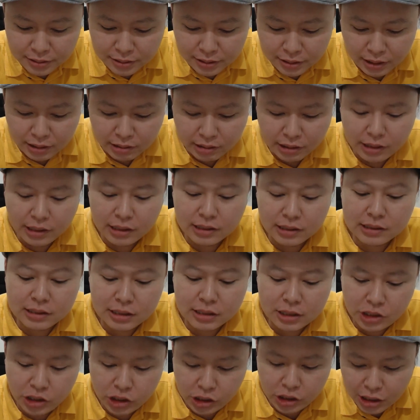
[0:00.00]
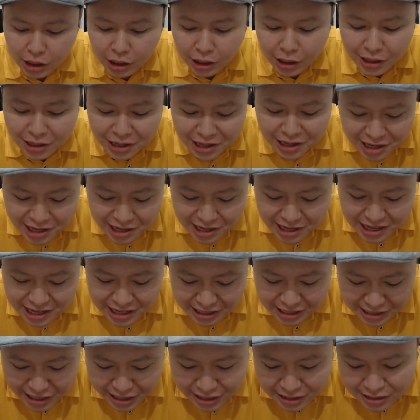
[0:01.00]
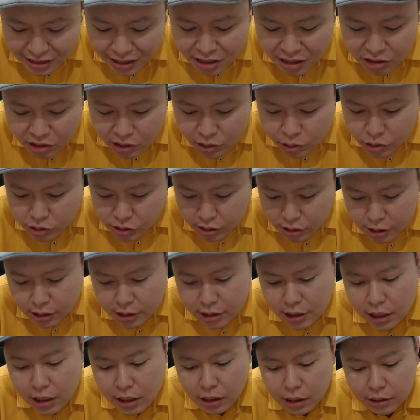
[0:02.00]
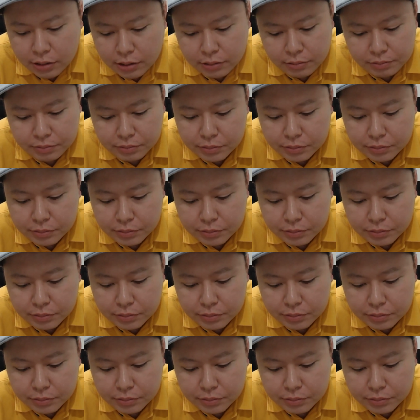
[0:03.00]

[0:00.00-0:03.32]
here it is, Shida. Yes, I chose Shida.